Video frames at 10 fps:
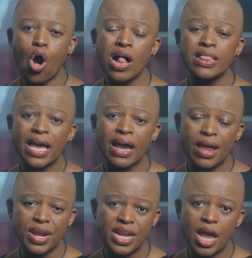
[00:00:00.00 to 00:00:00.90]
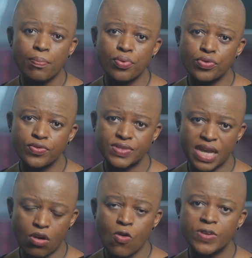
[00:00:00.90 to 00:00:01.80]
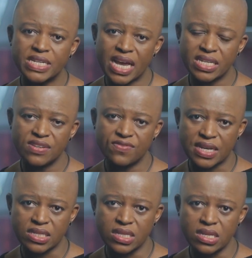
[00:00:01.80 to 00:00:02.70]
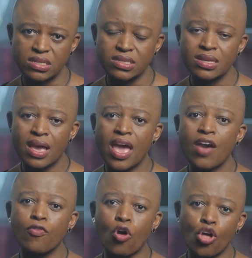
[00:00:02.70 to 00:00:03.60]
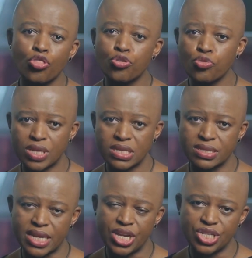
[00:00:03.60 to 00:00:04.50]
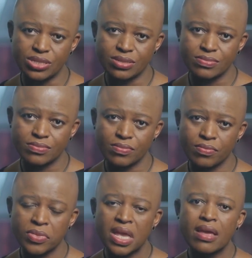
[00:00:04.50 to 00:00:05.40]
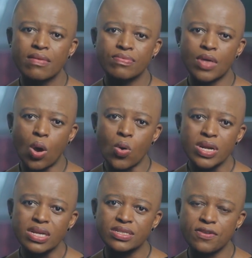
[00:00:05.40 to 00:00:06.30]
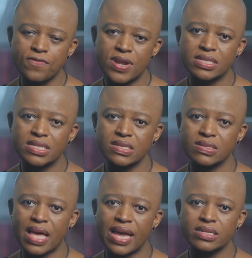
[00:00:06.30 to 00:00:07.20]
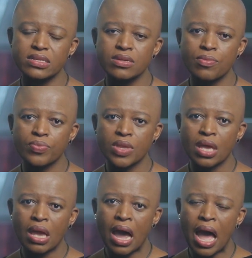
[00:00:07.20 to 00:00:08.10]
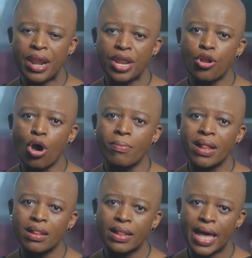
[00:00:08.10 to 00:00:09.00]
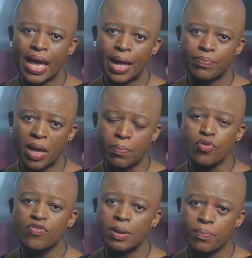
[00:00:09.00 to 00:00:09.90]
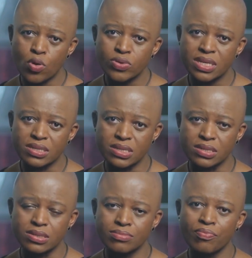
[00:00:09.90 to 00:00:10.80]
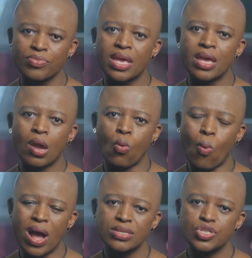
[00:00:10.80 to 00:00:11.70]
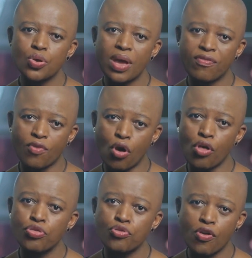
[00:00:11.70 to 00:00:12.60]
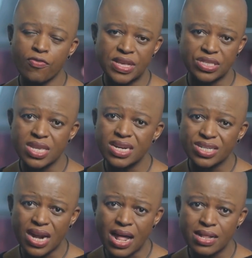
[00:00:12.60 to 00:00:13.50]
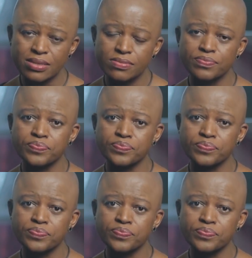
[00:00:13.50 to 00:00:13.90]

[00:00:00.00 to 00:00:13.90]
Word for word: All the currently approved uh, COVID-19 vaccines have gone through these stages. The only difference is that under normal um, approval processes, once you have gone through your phase three trials